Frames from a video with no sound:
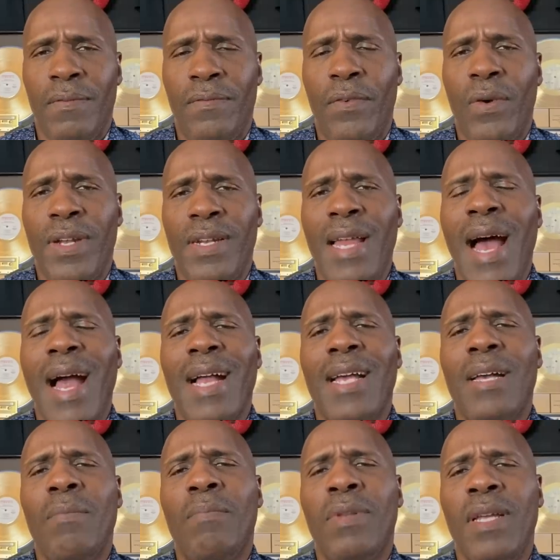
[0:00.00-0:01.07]
for
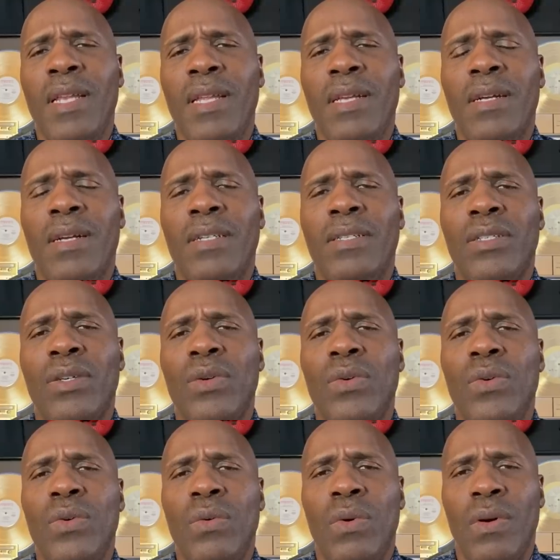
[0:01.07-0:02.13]
not completing her
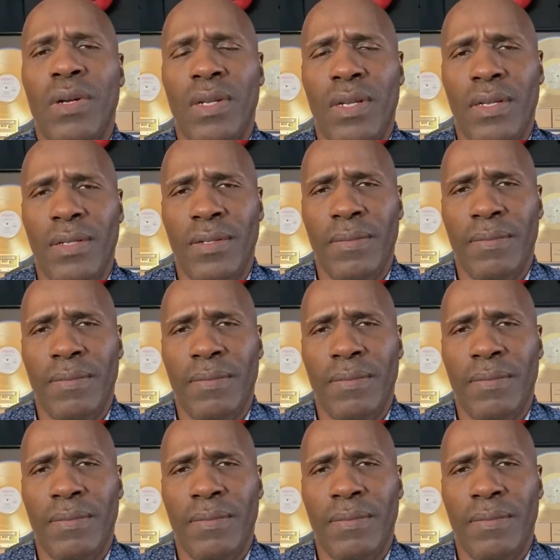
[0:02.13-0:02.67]
schoolwork.